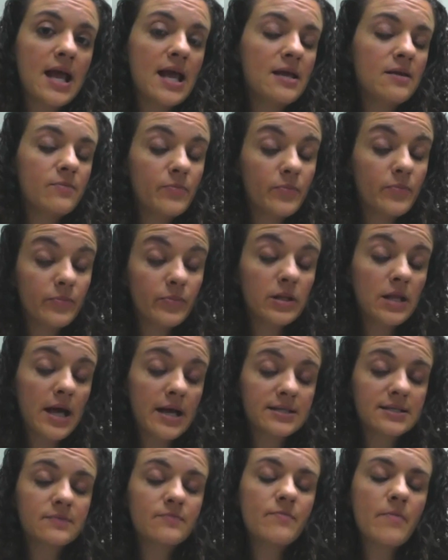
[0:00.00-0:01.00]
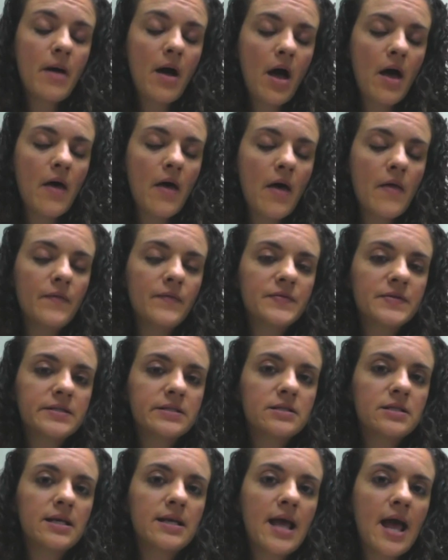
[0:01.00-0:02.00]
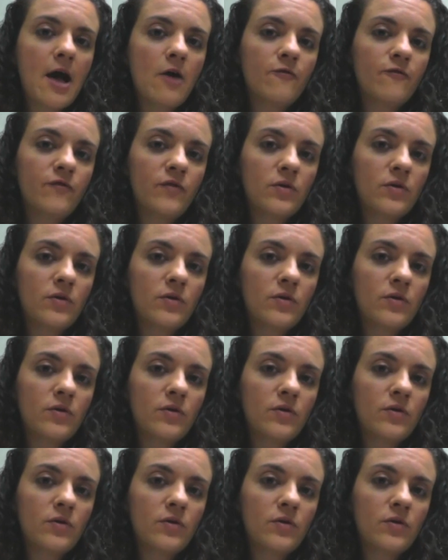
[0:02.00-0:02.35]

8+ months to get